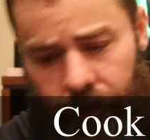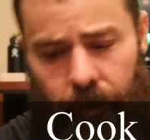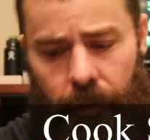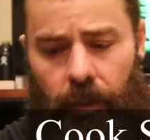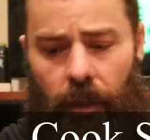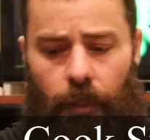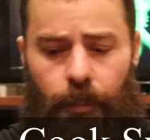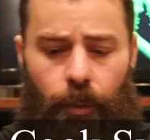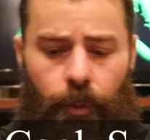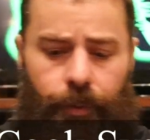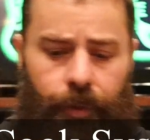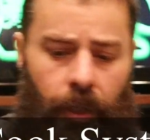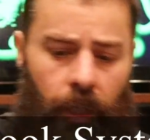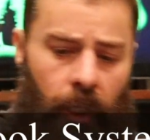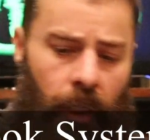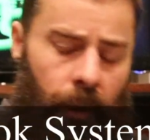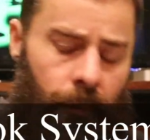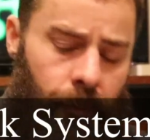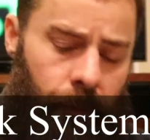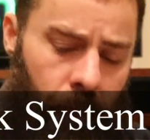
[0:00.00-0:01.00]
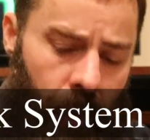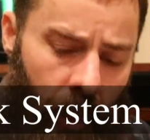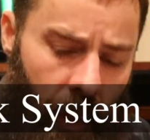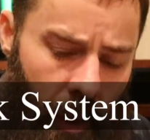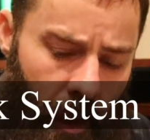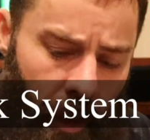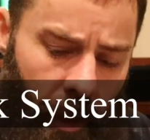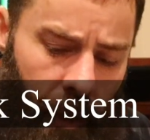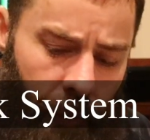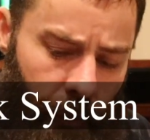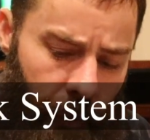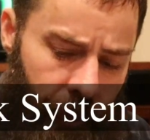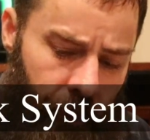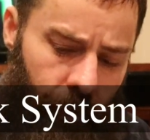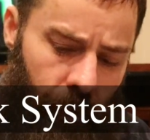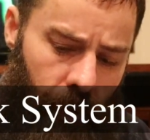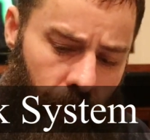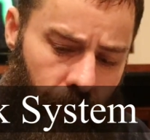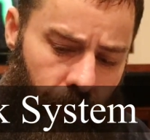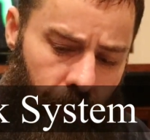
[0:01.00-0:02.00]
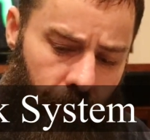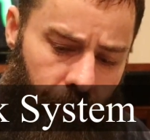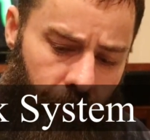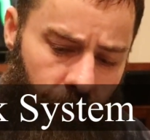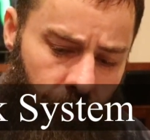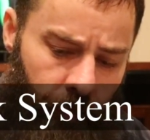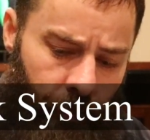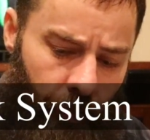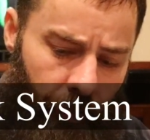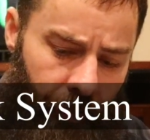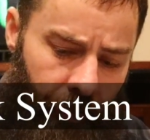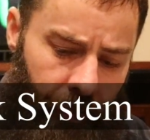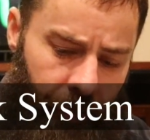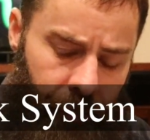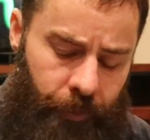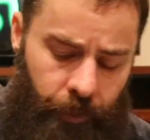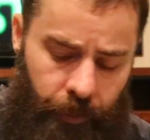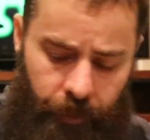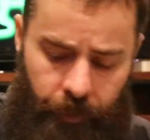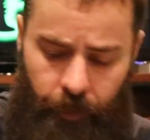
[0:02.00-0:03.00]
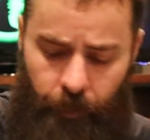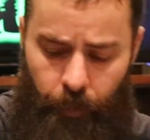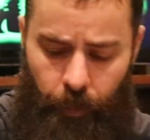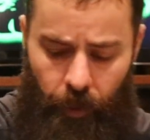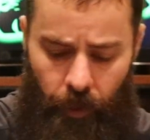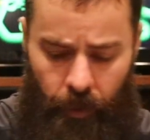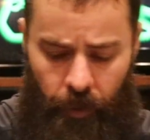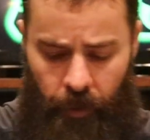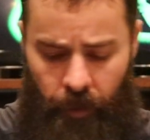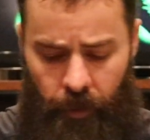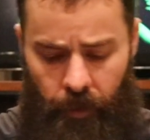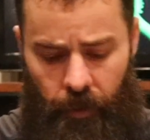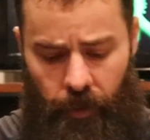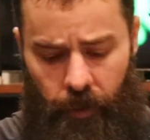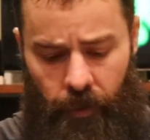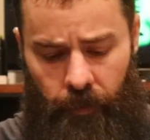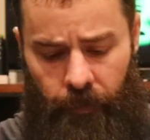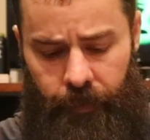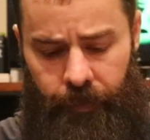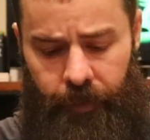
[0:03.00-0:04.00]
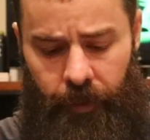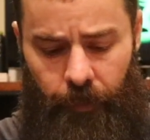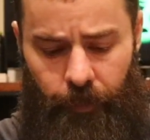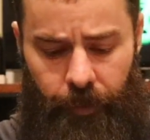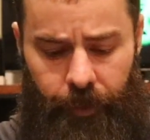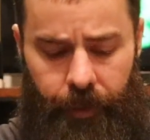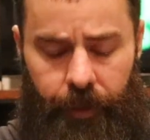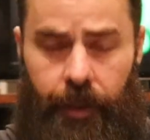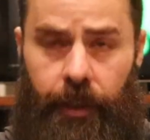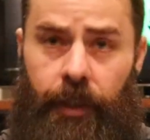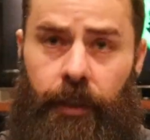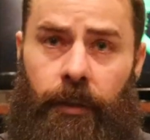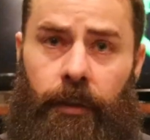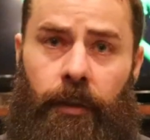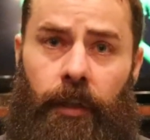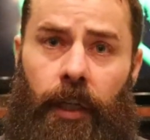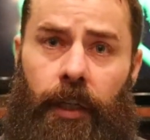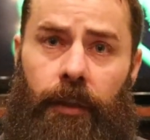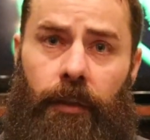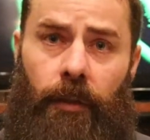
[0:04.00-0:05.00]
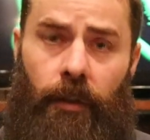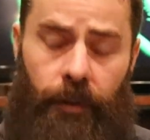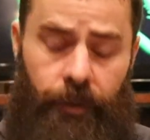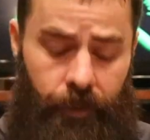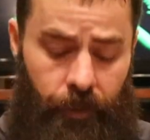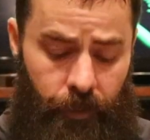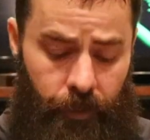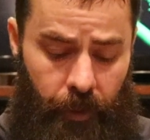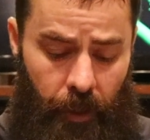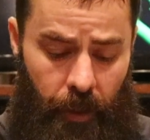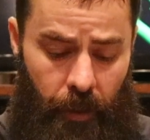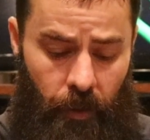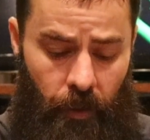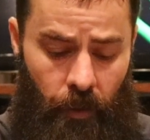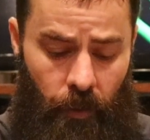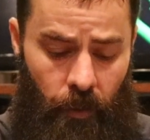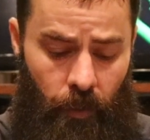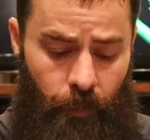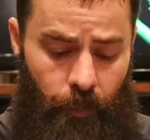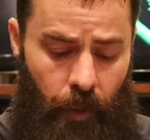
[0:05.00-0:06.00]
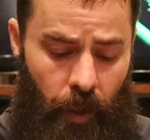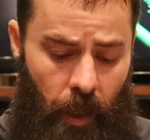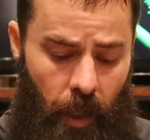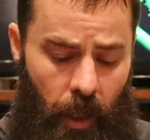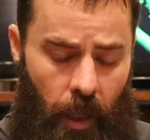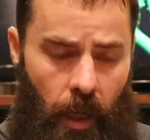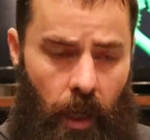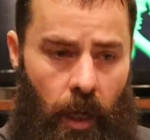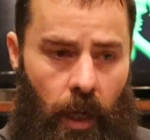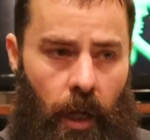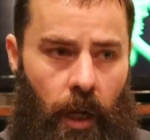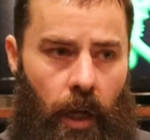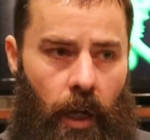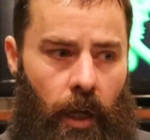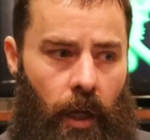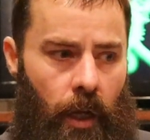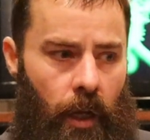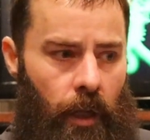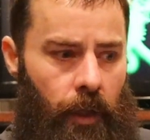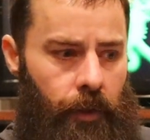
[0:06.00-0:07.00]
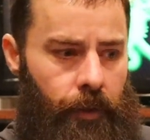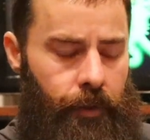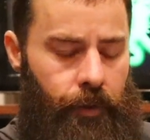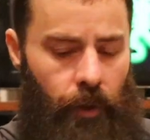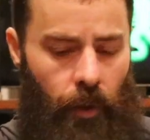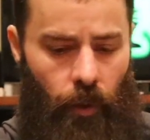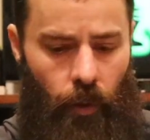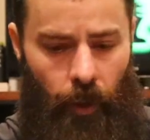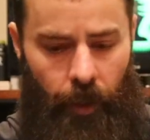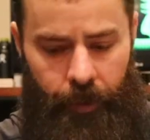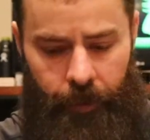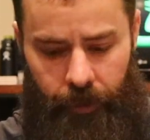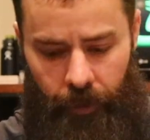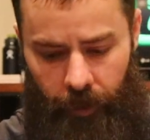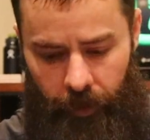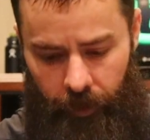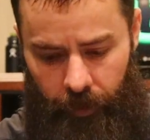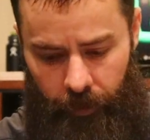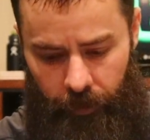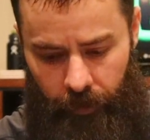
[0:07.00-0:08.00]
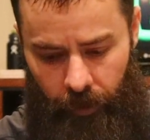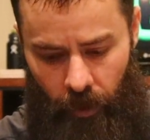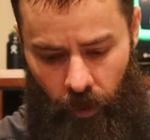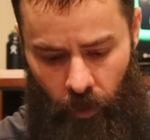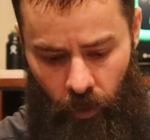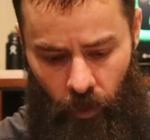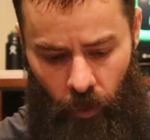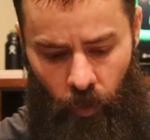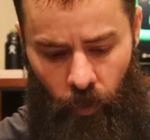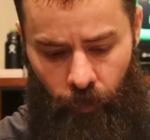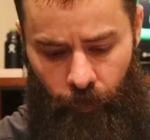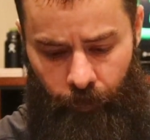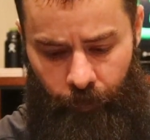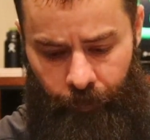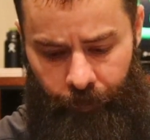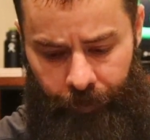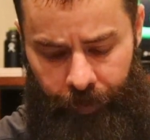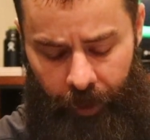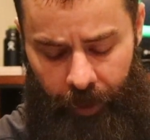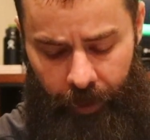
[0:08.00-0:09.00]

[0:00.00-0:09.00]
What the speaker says: this a couple times in my trail videos, but this was part of some of the gear I also sent home. So I sent this home